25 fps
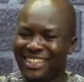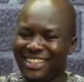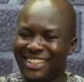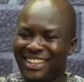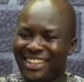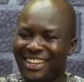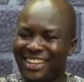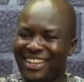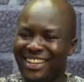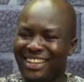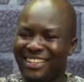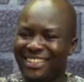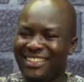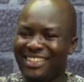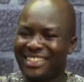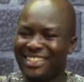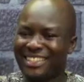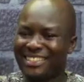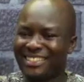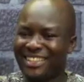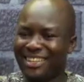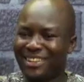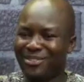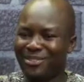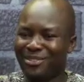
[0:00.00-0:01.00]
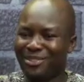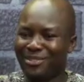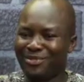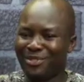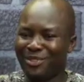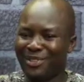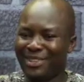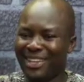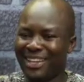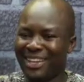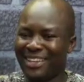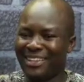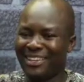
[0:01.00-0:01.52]
I just thank God for
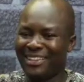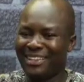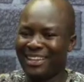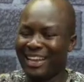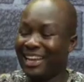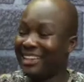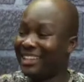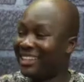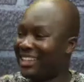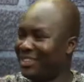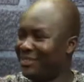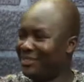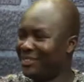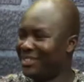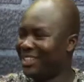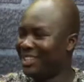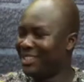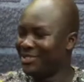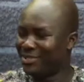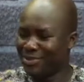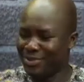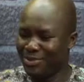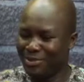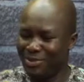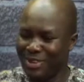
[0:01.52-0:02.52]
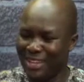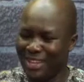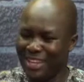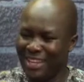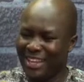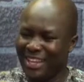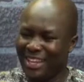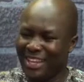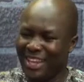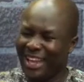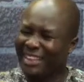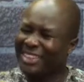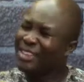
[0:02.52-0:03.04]
that gift. And so,
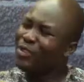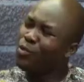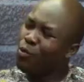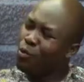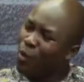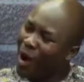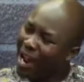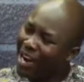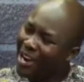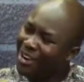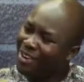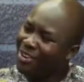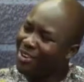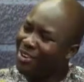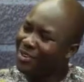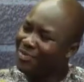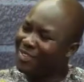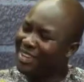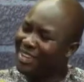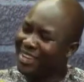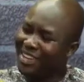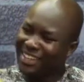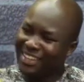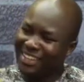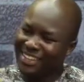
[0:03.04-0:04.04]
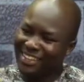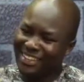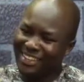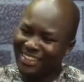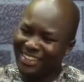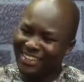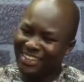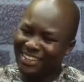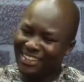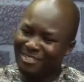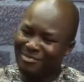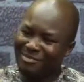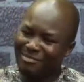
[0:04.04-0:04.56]
I think one of the
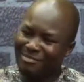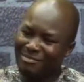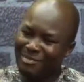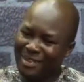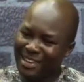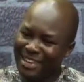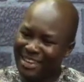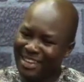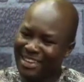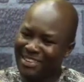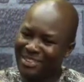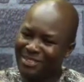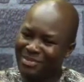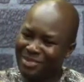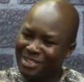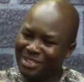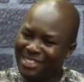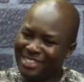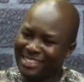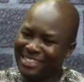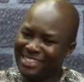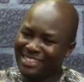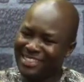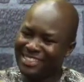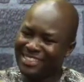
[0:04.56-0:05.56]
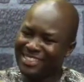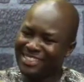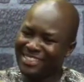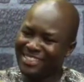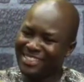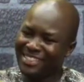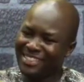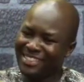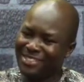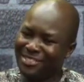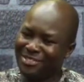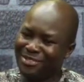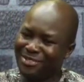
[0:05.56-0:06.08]
main reasons
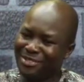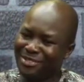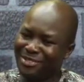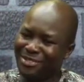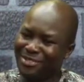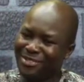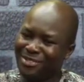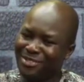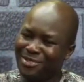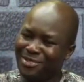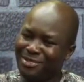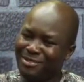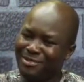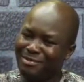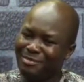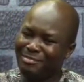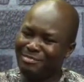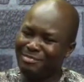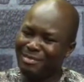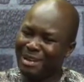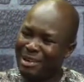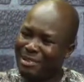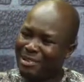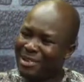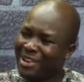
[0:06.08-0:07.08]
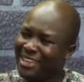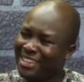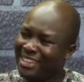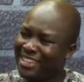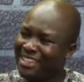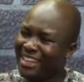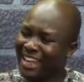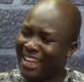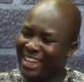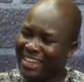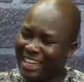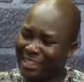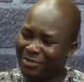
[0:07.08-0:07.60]
for marrying
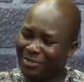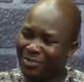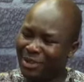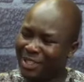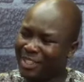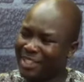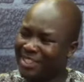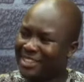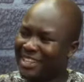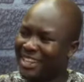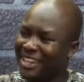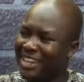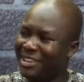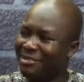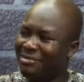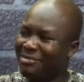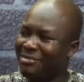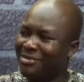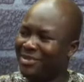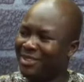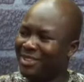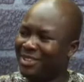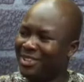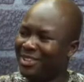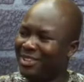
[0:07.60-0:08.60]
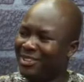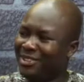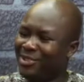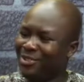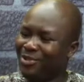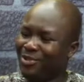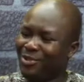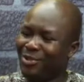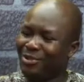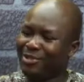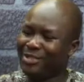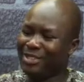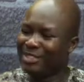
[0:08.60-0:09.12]
at that point in time
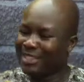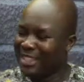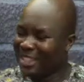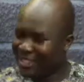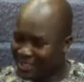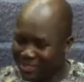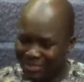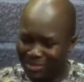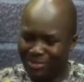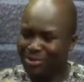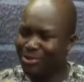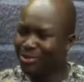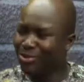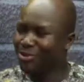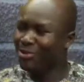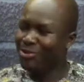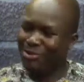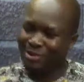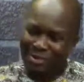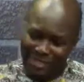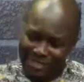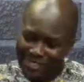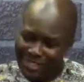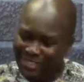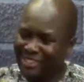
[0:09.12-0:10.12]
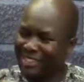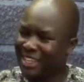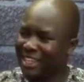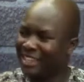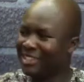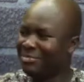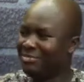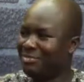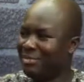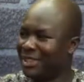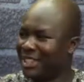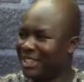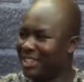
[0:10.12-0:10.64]
was to just go start
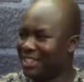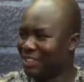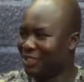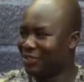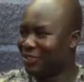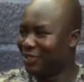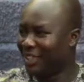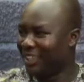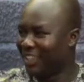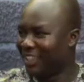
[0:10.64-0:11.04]
making children.